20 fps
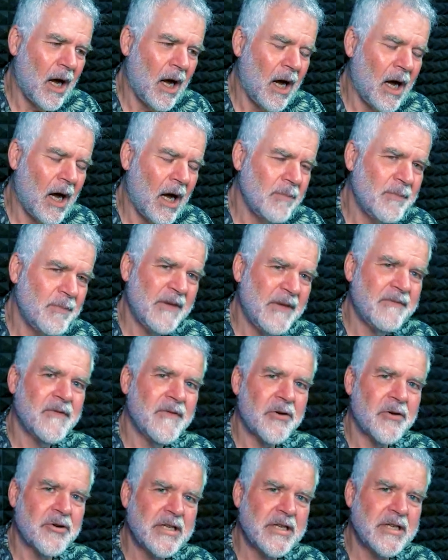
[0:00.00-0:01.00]
I'd be
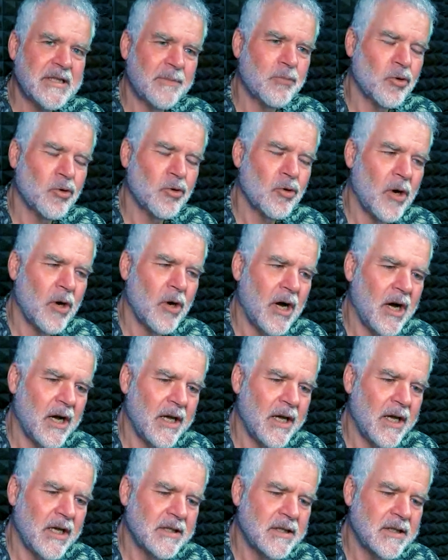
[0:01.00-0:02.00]
very
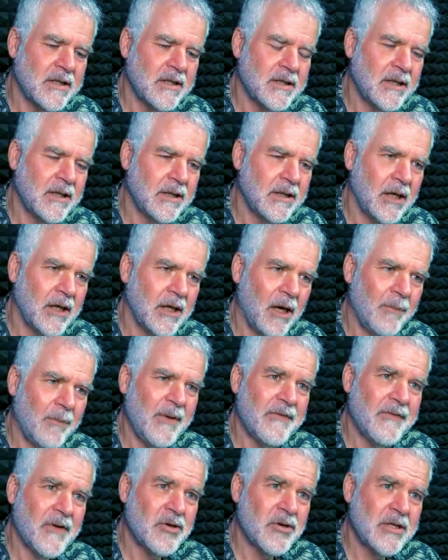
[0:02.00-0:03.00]
surprised. I'd
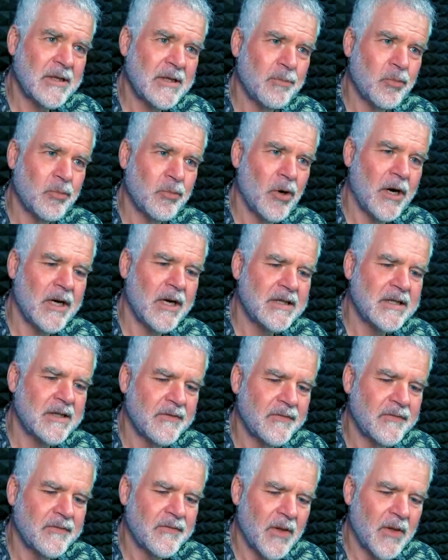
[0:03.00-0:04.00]
be very surprised
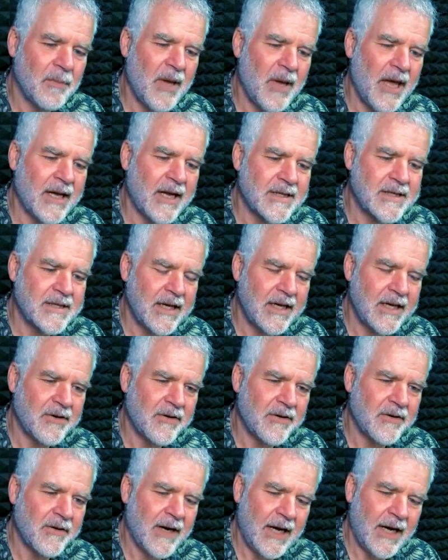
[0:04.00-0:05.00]
if the banks
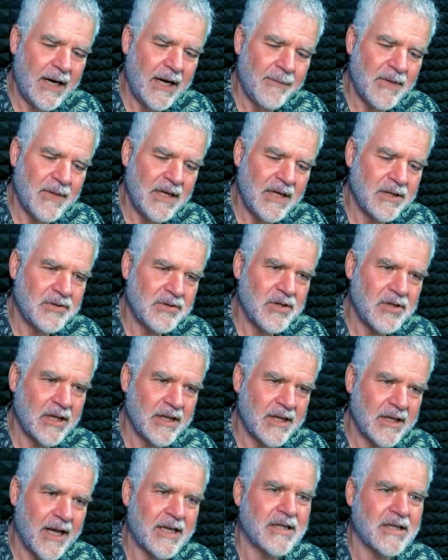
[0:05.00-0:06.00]
here um, in New
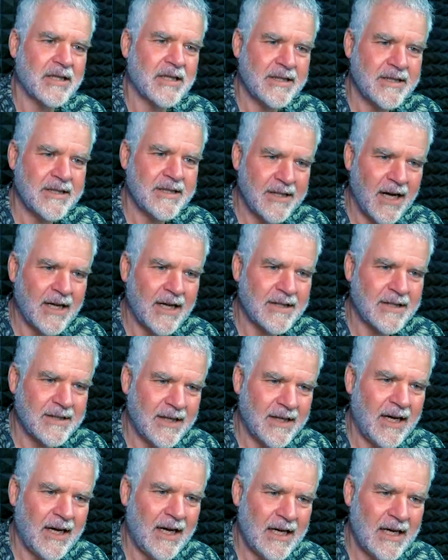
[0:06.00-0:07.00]
Zealand actually start
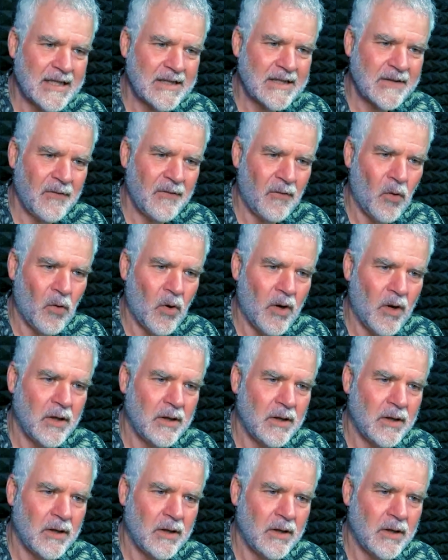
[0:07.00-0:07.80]
to ask for